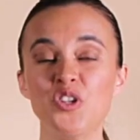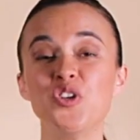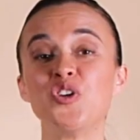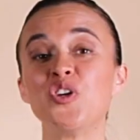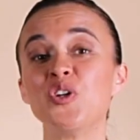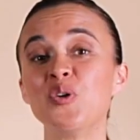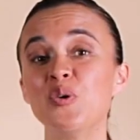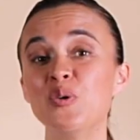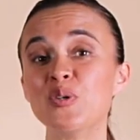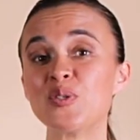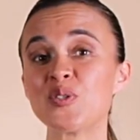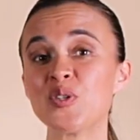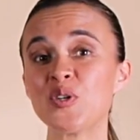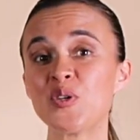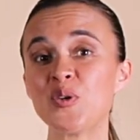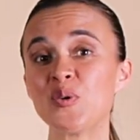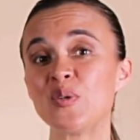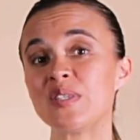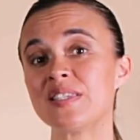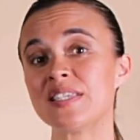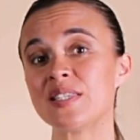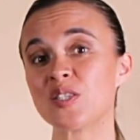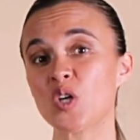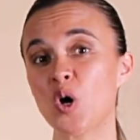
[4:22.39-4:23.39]
You can also
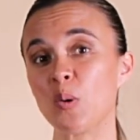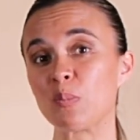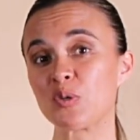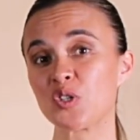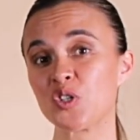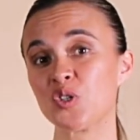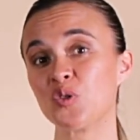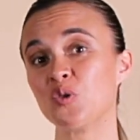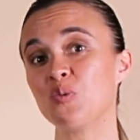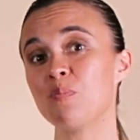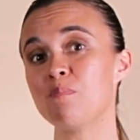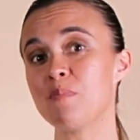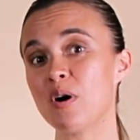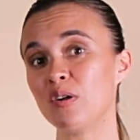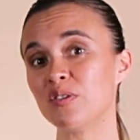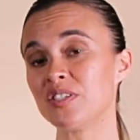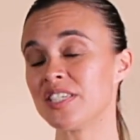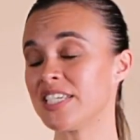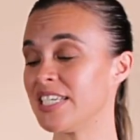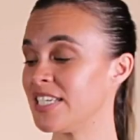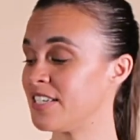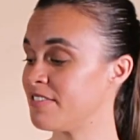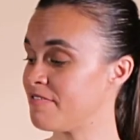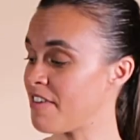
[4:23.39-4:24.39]
use this optional
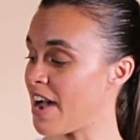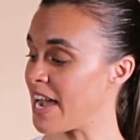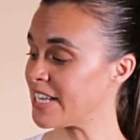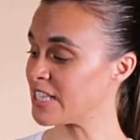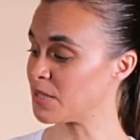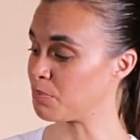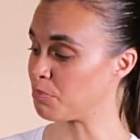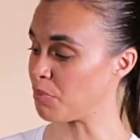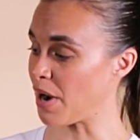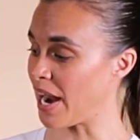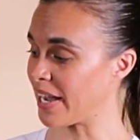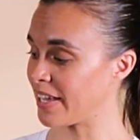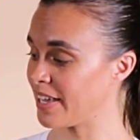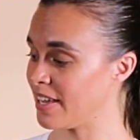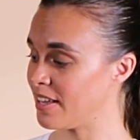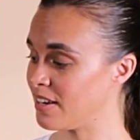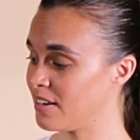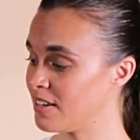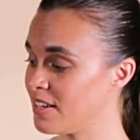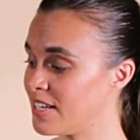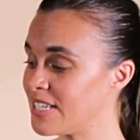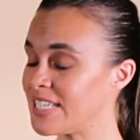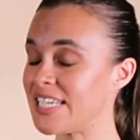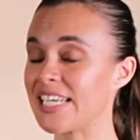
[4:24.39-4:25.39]
multi-device bracket